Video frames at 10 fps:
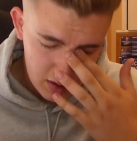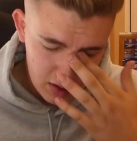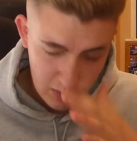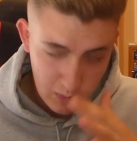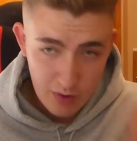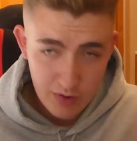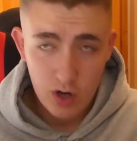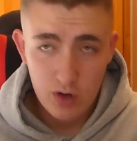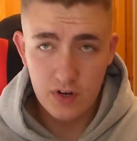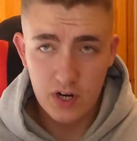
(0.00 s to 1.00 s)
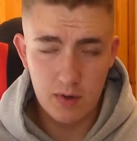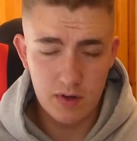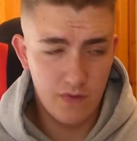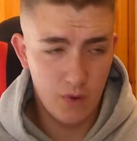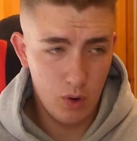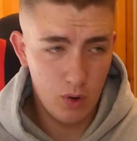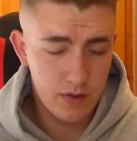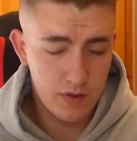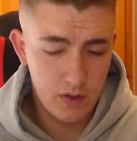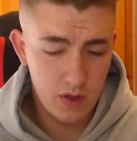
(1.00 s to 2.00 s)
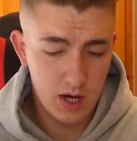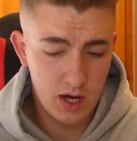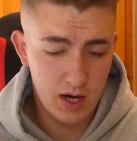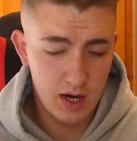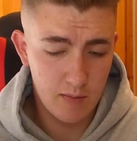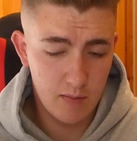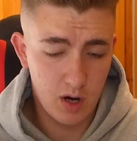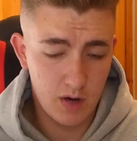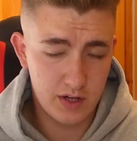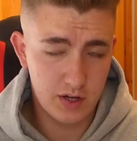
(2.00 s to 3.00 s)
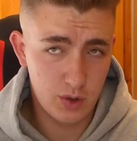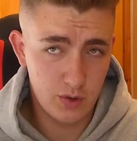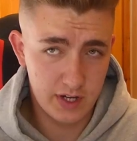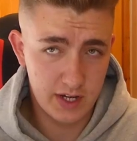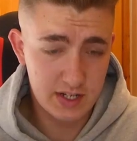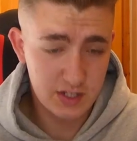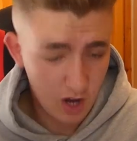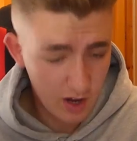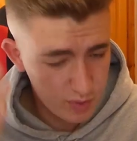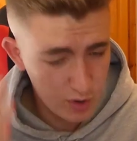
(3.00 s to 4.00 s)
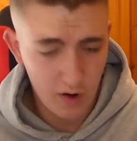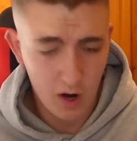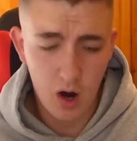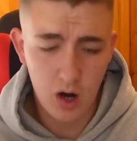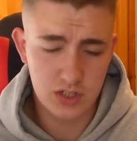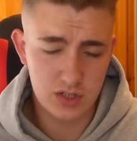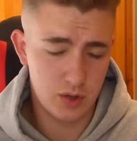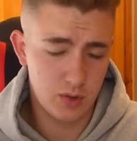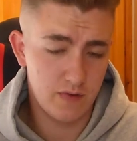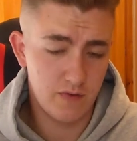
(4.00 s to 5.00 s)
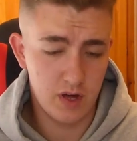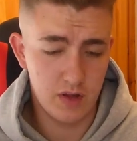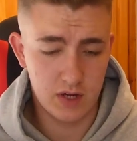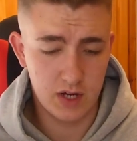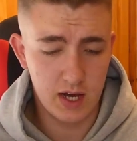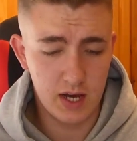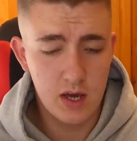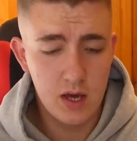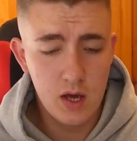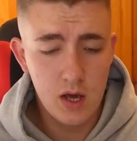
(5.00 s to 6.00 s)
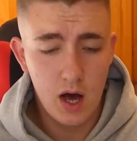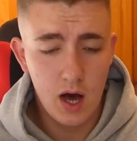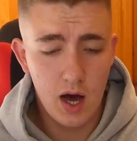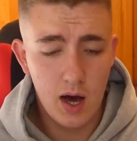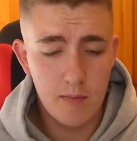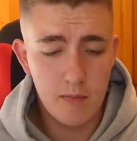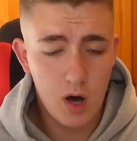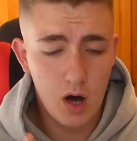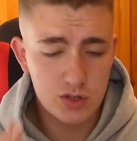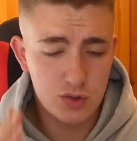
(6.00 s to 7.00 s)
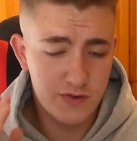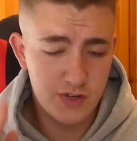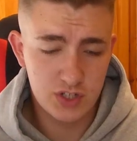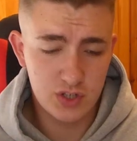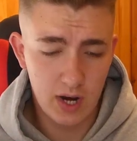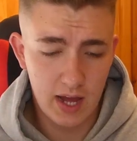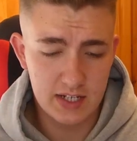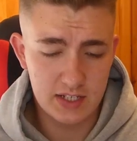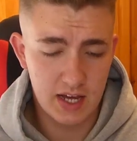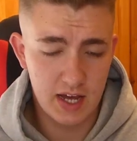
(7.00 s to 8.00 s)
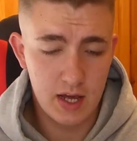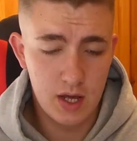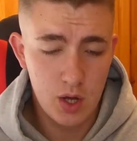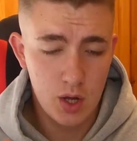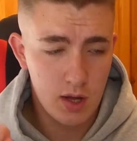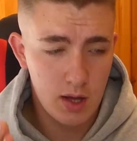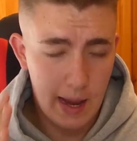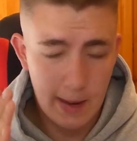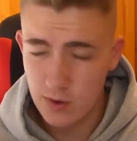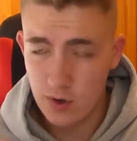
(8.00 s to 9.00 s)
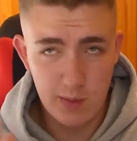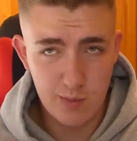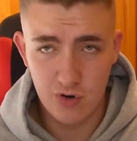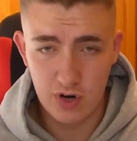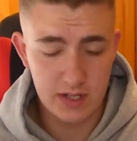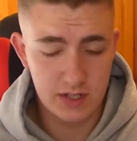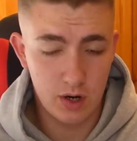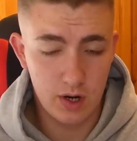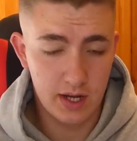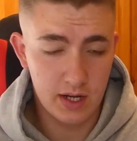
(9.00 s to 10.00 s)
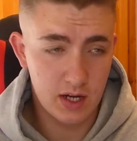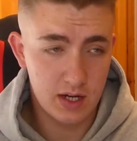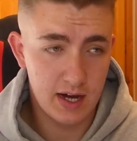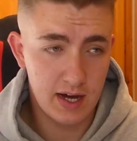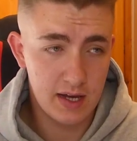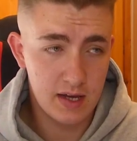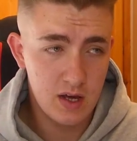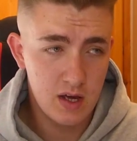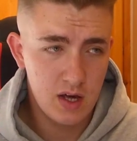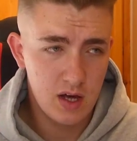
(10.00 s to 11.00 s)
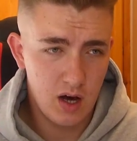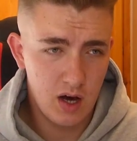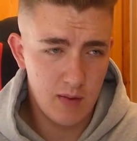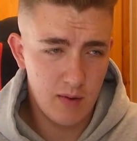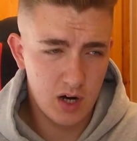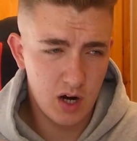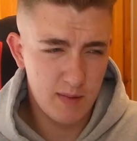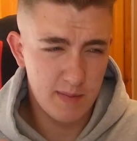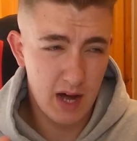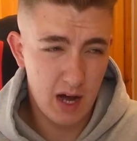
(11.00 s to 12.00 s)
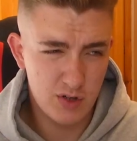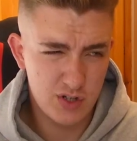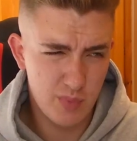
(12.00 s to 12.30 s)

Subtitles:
they're well known for coming fourth. I think you can already guess. I have put Arsenal in fifth, okay? Arsenal have just got Lacazette. Absolutely brilliant signing, okay? I can't remember how much